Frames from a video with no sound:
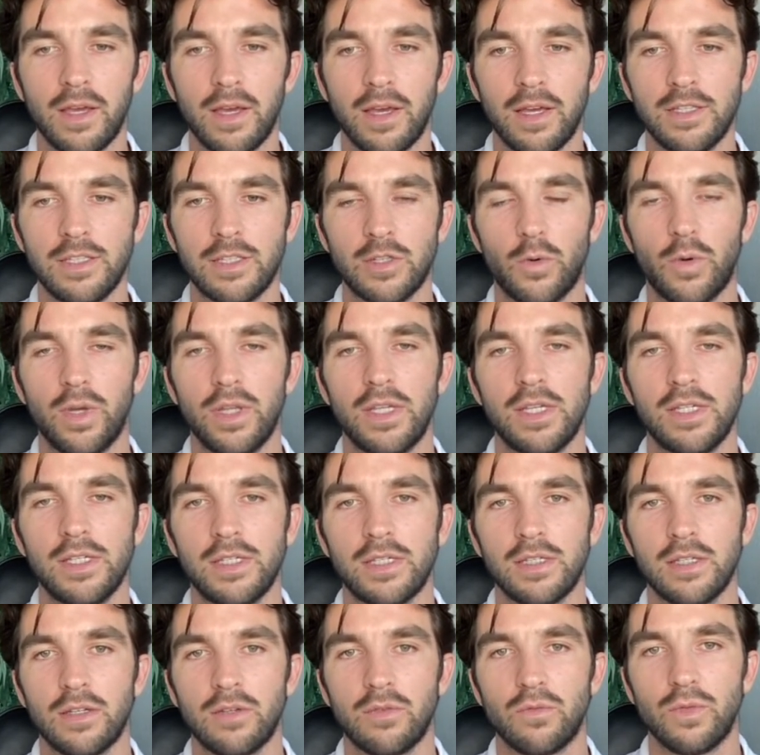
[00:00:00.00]
And so what
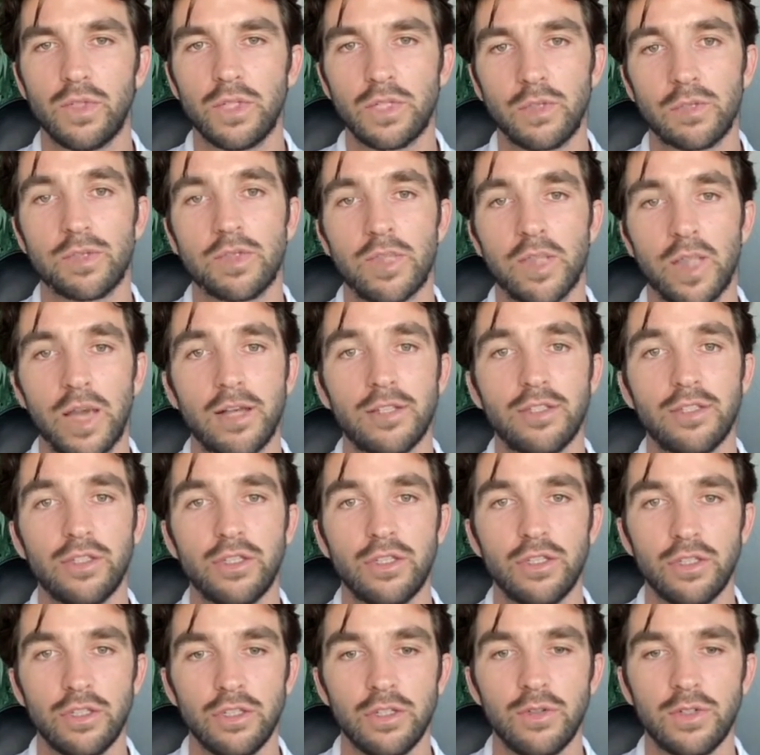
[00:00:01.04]
this resource allows you
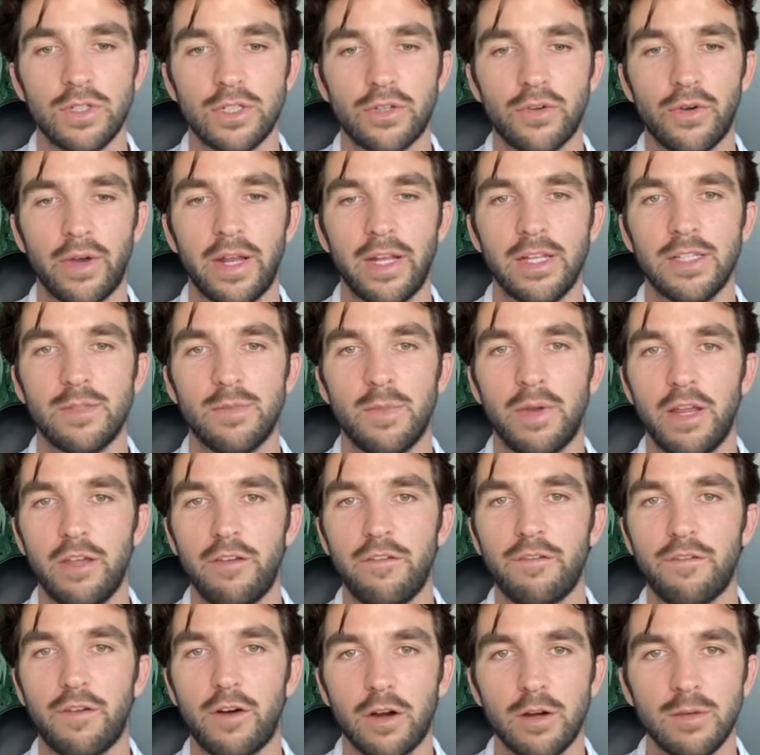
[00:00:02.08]
to do is create as many
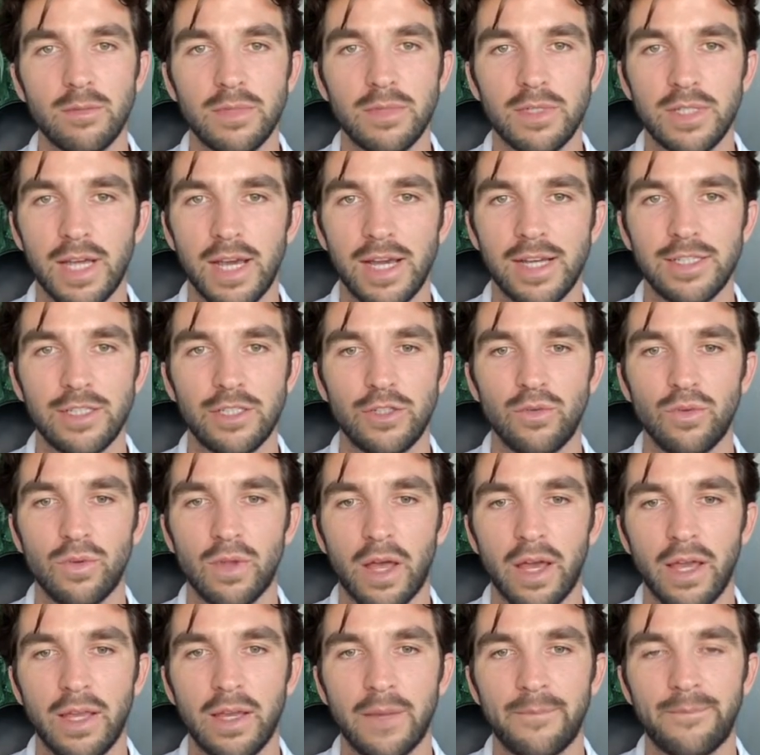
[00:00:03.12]
farms as you
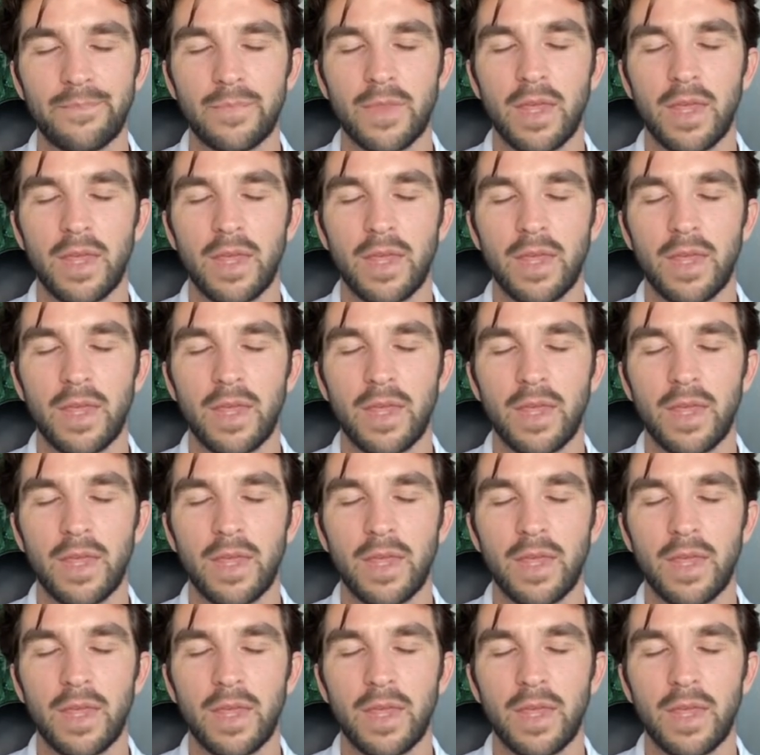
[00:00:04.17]
like.